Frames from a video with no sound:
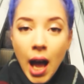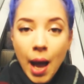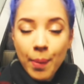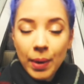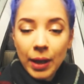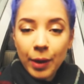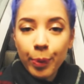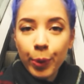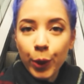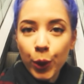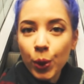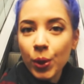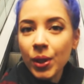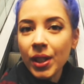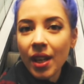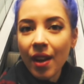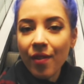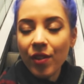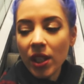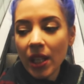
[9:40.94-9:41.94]
I'm in the
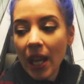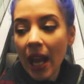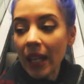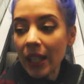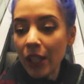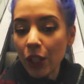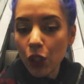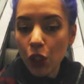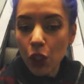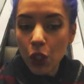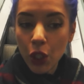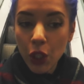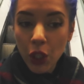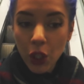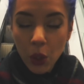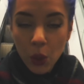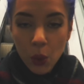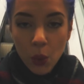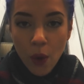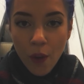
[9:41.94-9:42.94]
booth. I've just had to
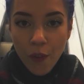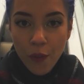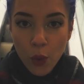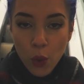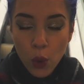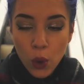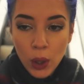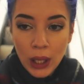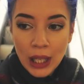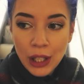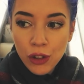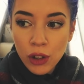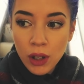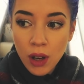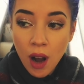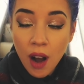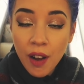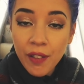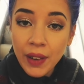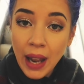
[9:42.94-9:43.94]
queue for
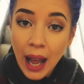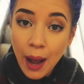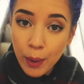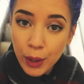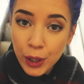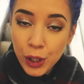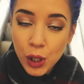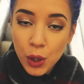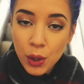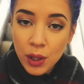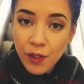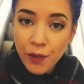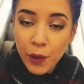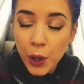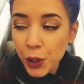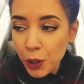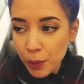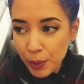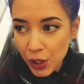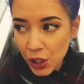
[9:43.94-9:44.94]
literally half an hour to use the
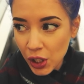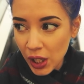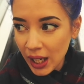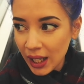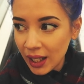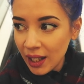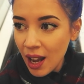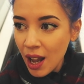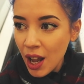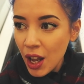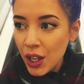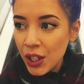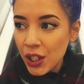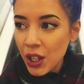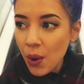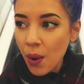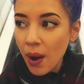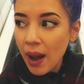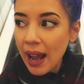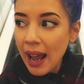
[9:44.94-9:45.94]
photo machine.
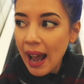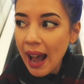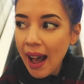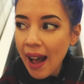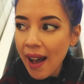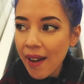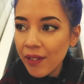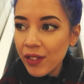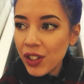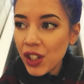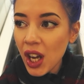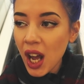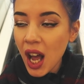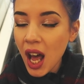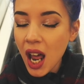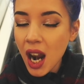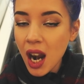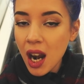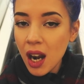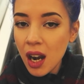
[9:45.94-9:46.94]
So I have
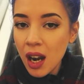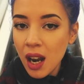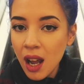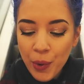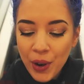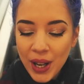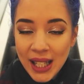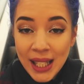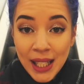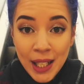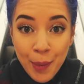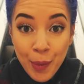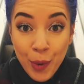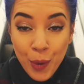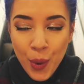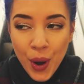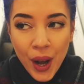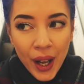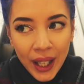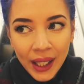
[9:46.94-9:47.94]
done puzzle
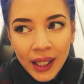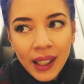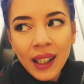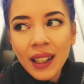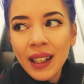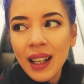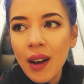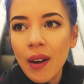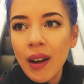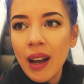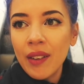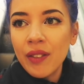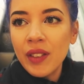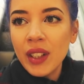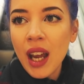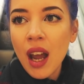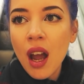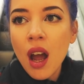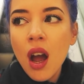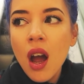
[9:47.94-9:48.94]
number one. Now I
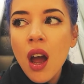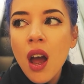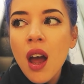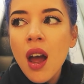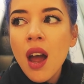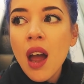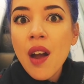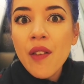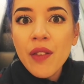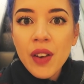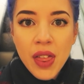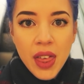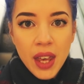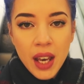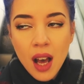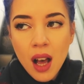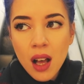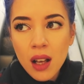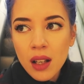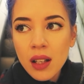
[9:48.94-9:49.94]
have to get
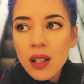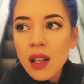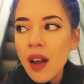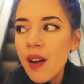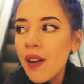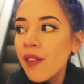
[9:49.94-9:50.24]
everything else.